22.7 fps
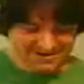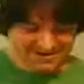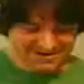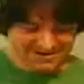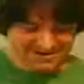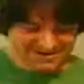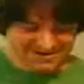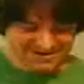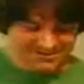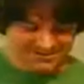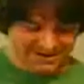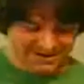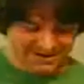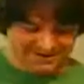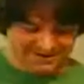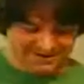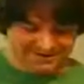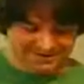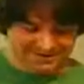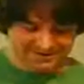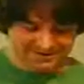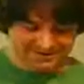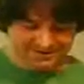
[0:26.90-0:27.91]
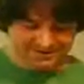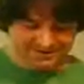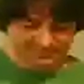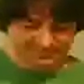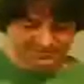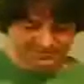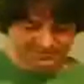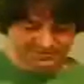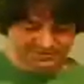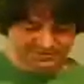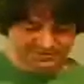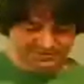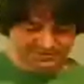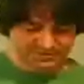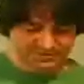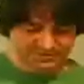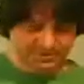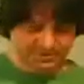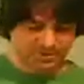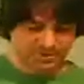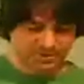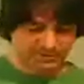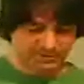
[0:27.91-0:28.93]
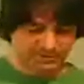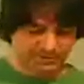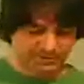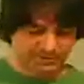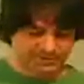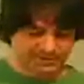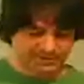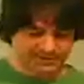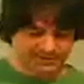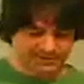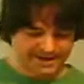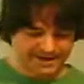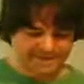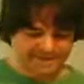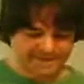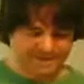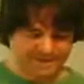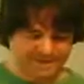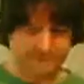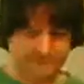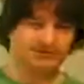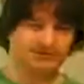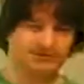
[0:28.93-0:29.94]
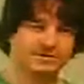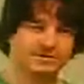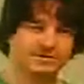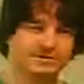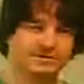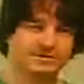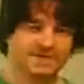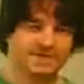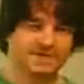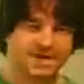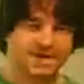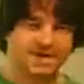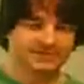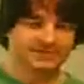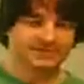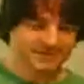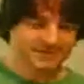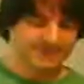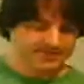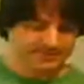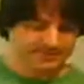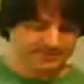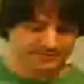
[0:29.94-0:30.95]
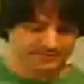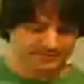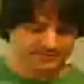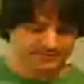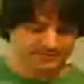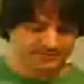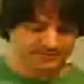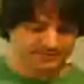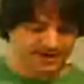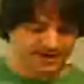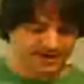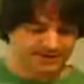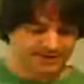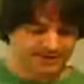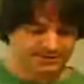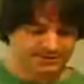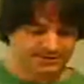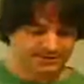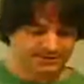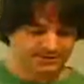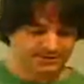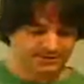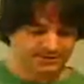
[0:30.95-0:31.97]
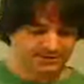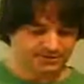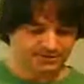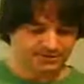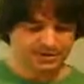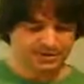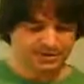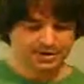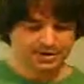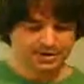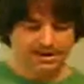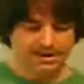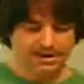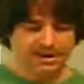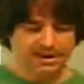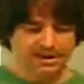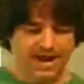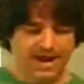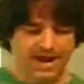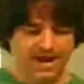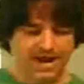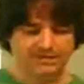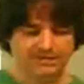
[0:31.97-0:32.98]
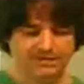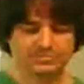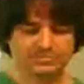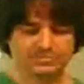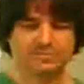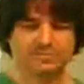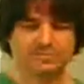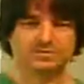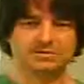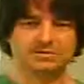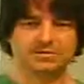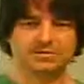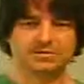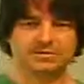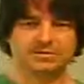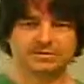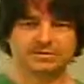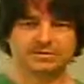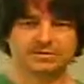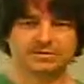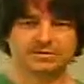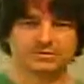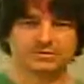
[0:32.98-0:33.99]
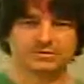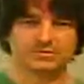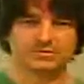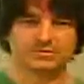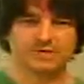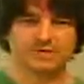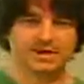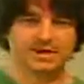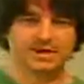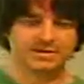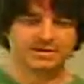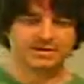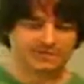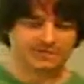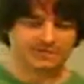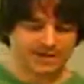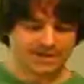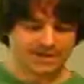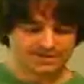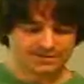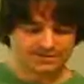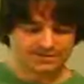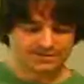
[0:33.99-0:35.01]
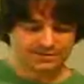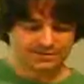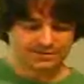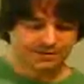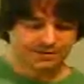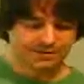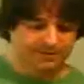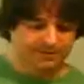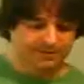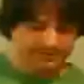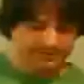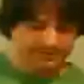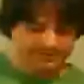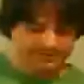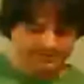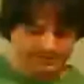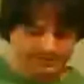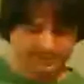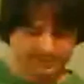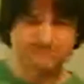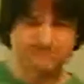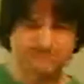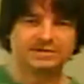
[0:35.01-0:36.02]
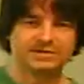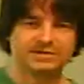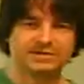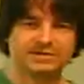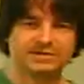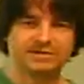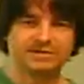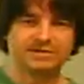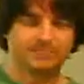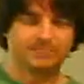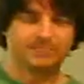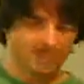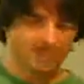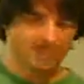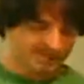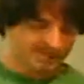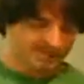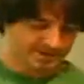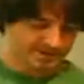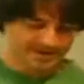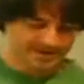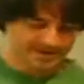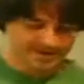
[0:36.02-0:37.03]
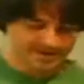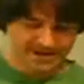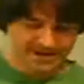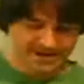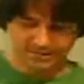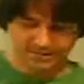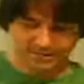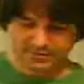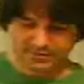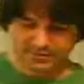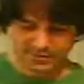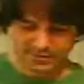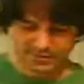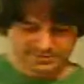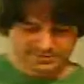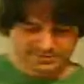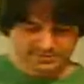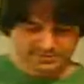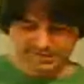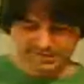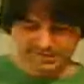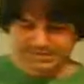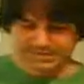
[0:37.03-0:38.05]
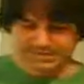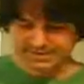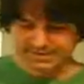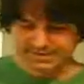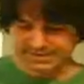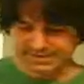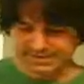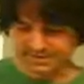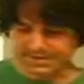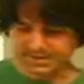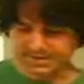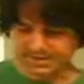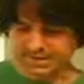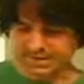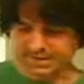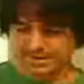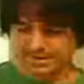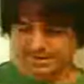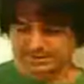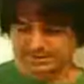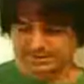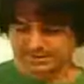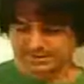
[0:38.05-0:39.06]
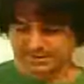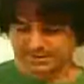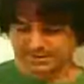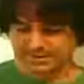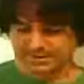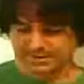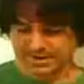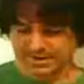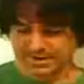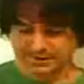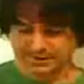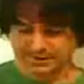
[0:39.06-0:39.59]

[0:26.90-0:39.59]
to make a support for the landing gear because I have an idea for how that's going to work. I had to redo the servo tray, so that's all in there, and it's in there permanently now. So that's going to work out. So I've got